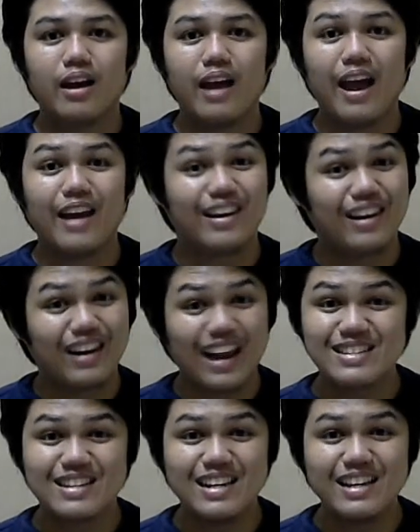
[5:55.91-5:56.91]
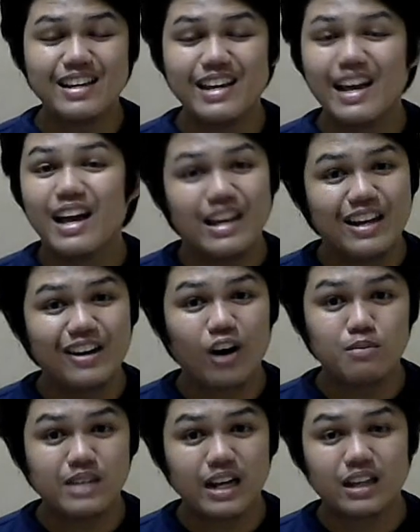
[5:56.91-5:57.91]
And lastly, the
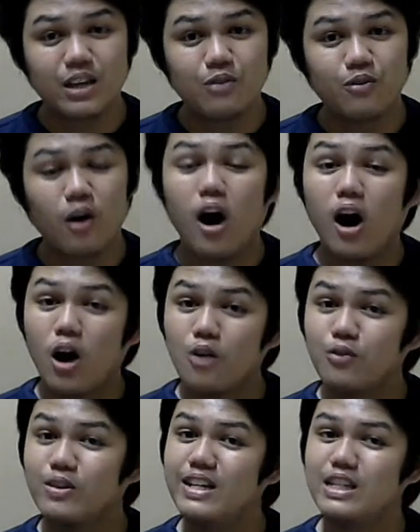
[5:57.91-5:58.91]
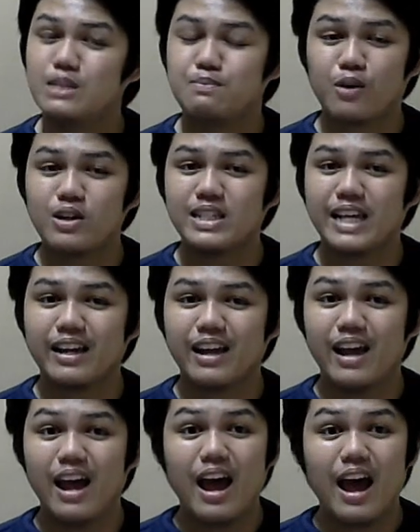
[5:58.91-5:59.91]
objective of this project
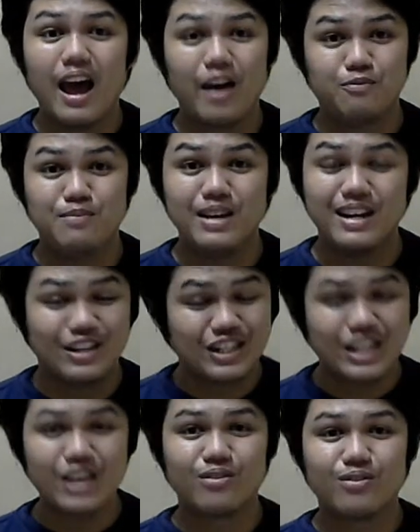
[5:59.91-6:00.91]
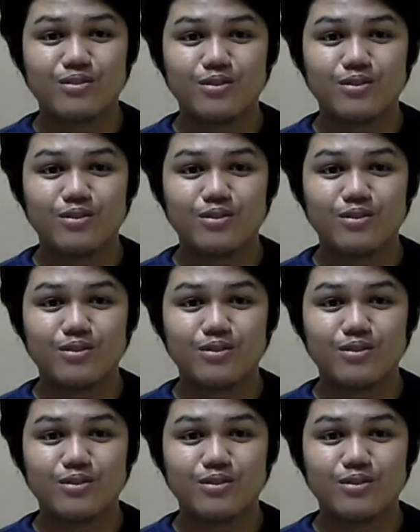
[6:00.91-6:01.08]
have been achieved.